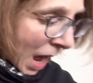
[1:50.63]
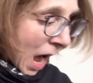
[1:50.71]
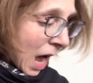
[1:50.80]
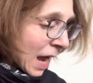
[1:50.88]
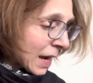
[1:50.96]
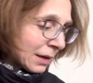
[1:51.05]

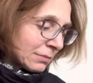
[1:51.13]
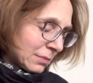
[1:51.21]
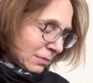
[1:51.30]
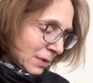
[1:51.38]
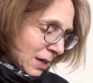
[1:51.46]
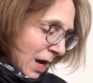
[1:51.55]
I,
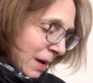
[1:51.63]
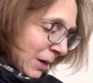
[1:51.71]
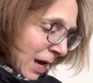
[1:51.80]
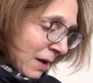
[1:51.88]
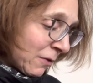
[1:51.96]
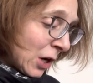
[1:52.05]
I mean,
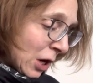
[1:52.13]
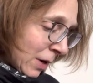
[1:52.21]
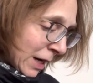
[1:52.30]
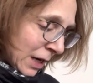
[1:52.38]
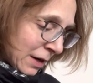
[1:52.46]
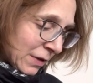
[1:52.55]
I have no
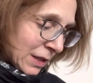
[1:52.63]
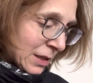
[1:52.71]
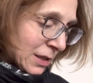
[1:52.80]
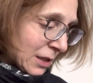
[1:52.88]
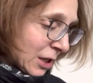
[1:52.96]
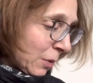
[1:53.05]
idea if this
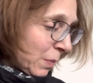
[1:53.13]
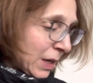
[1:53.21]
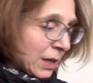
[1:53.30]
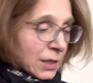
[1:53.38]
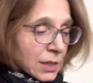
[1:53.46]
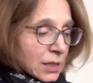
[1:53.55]
is a good
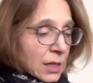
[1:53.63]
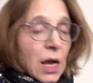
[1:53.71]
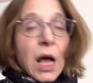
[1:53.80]
piece,